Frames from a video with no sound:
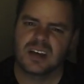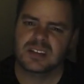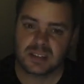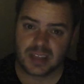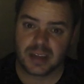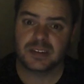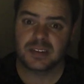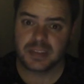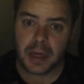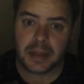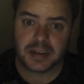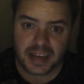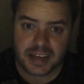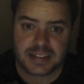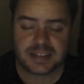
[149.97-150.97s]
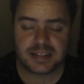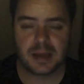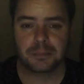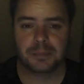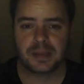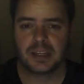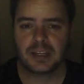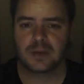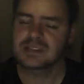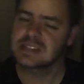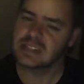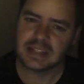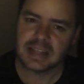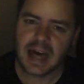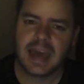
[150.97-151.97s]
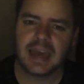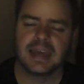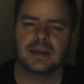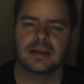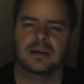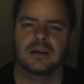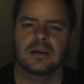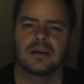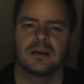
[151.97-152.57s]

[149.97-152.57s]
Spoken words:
They'd hit something and it was laying